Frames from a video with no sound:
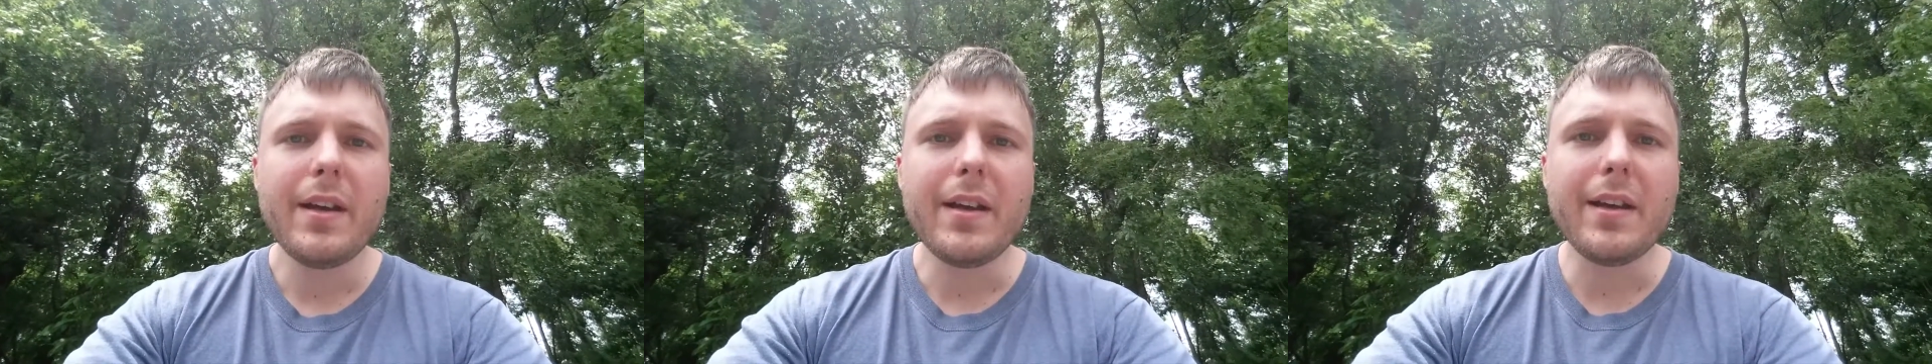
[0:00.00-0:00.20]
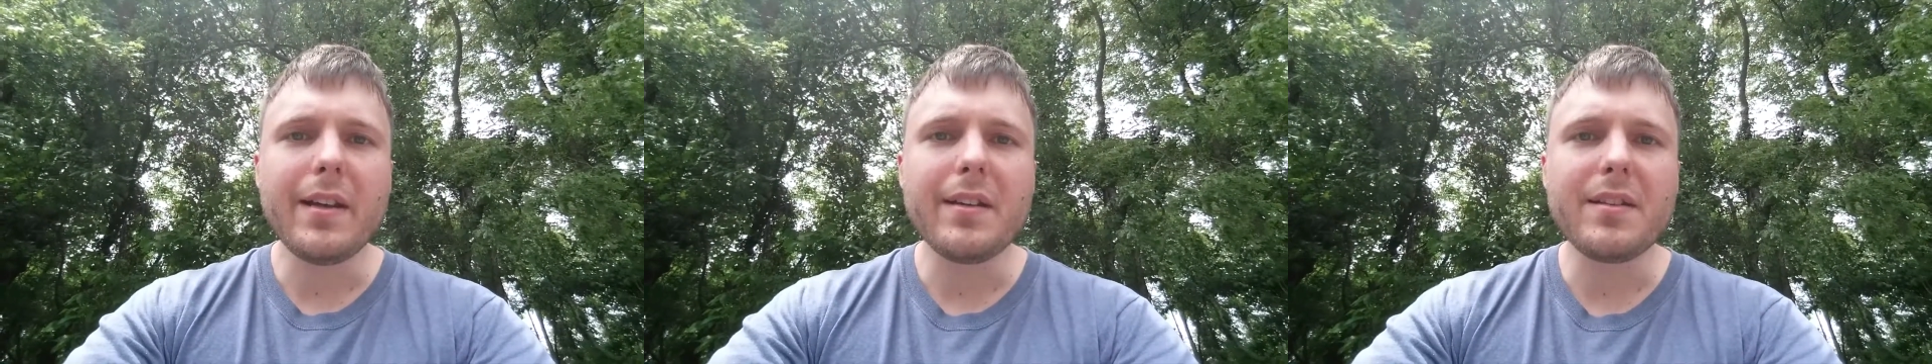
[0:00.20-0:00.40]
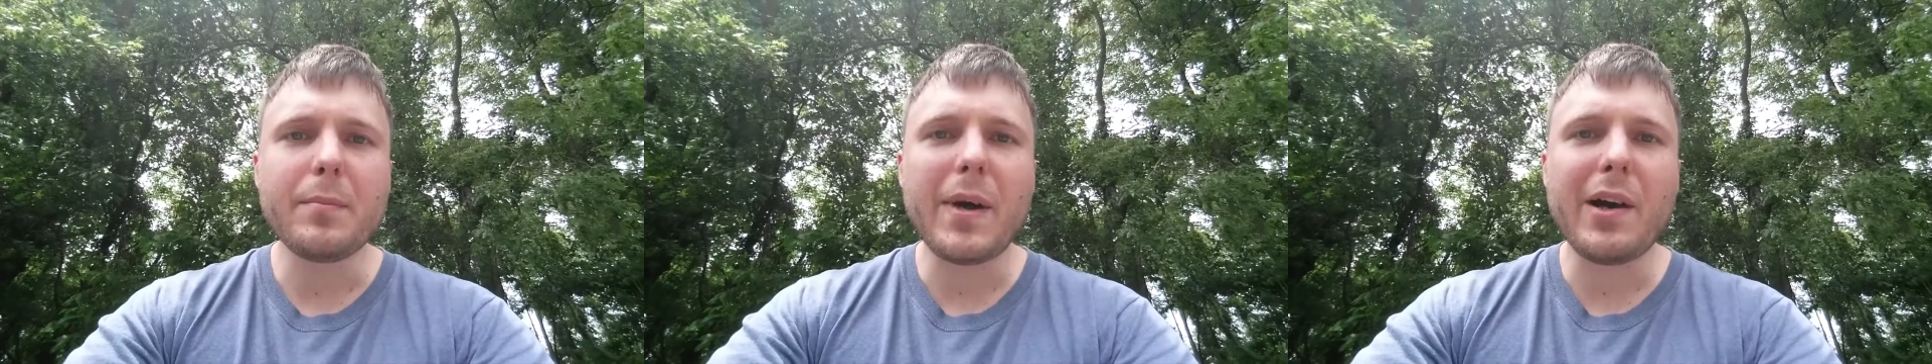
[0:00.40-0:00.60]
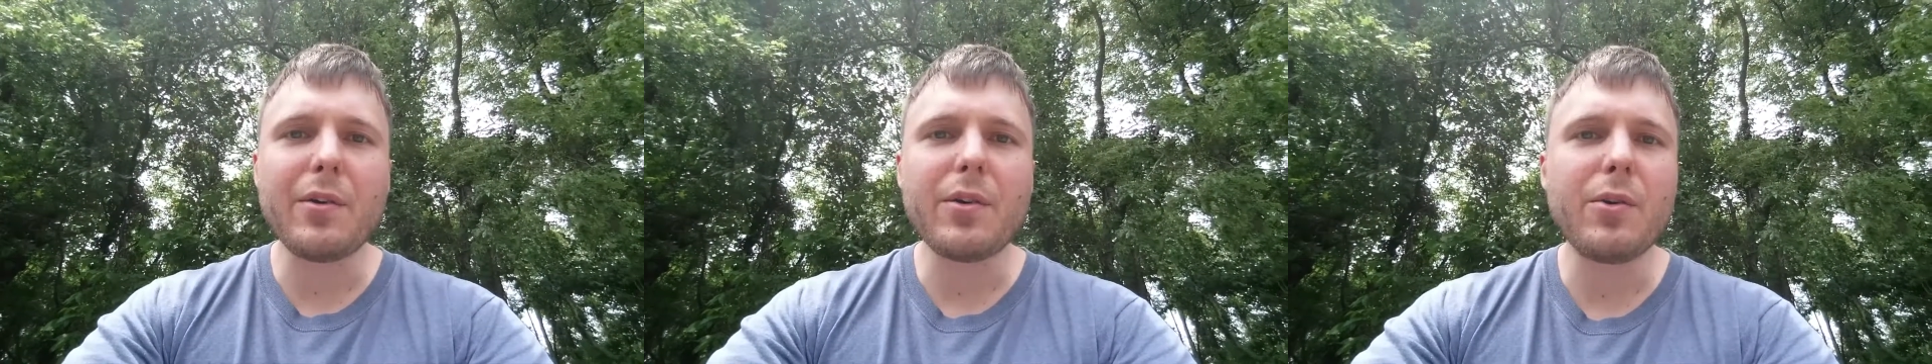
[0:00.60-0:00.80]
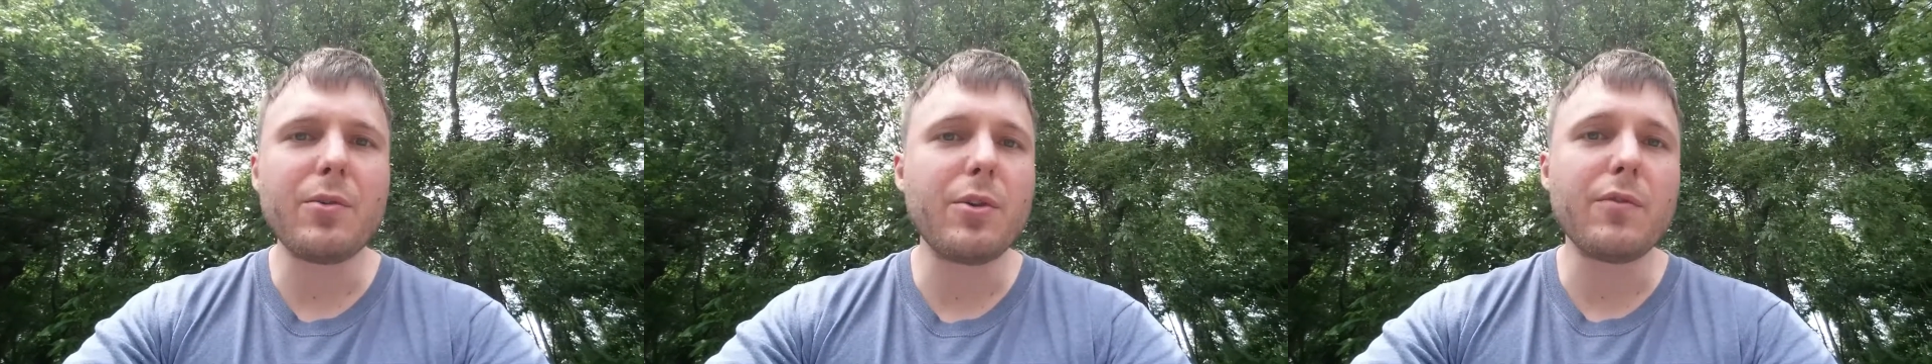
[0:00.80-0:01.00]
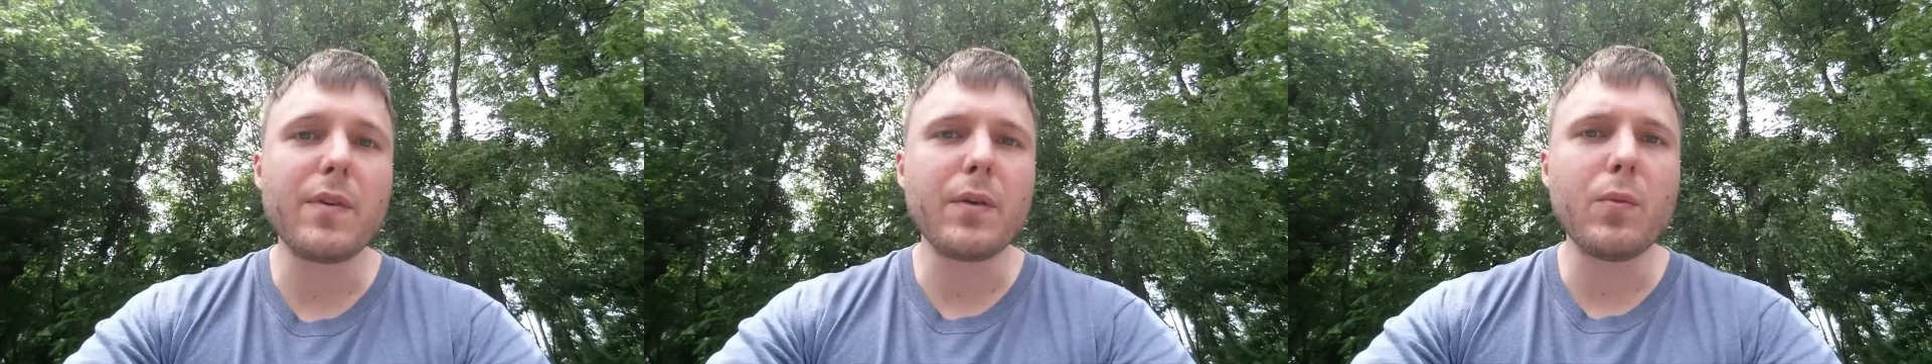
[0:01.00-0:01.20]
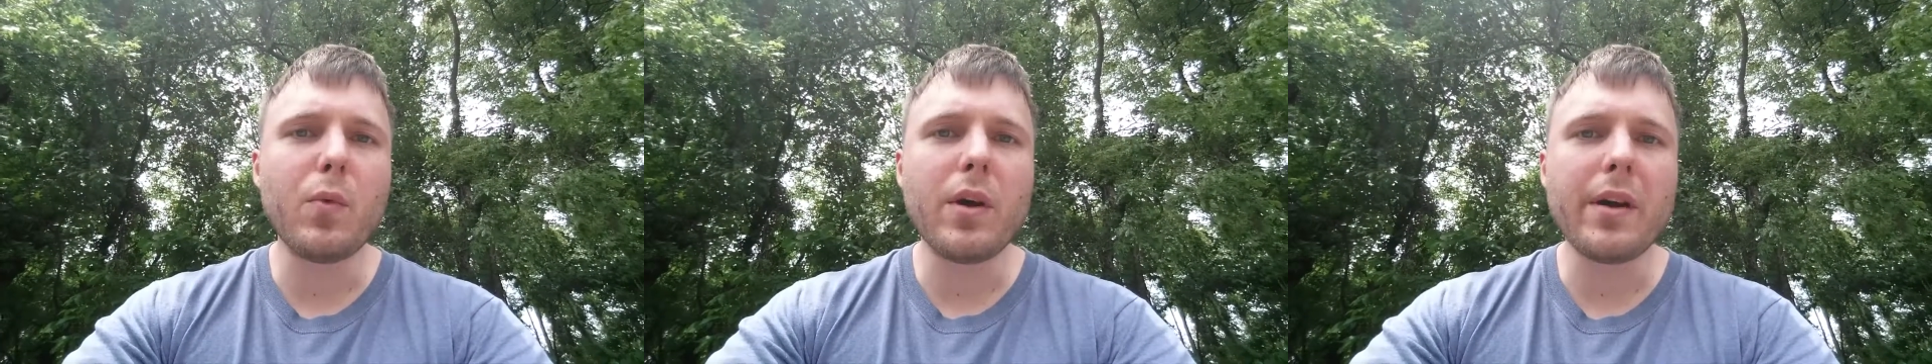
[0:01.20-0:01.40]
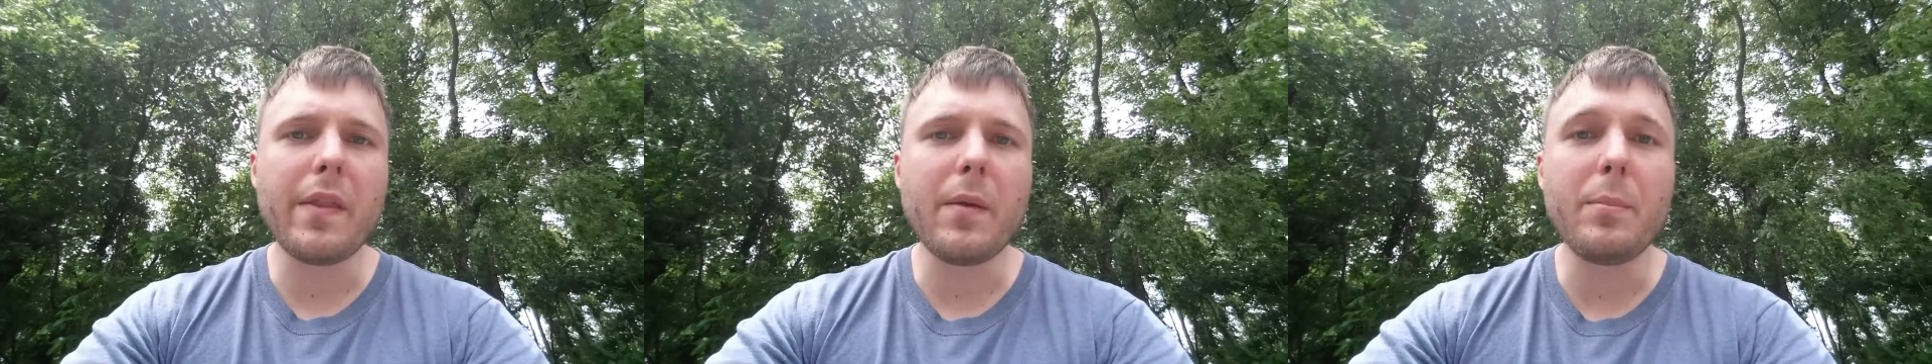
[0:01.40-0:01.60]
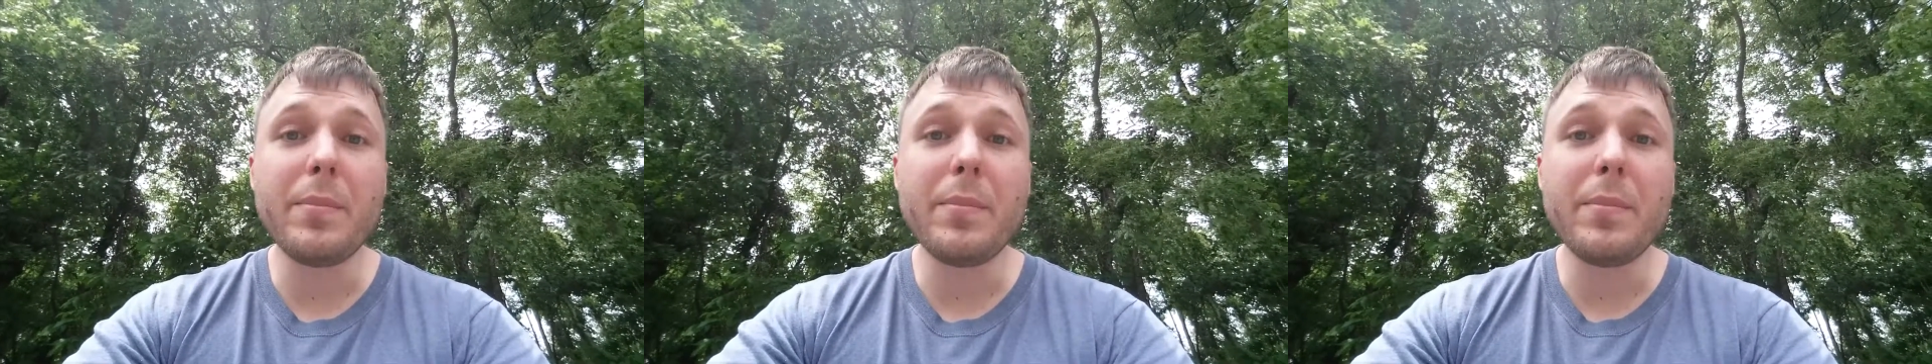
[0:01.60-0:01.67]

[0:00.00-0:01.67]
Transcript: is about going over one of the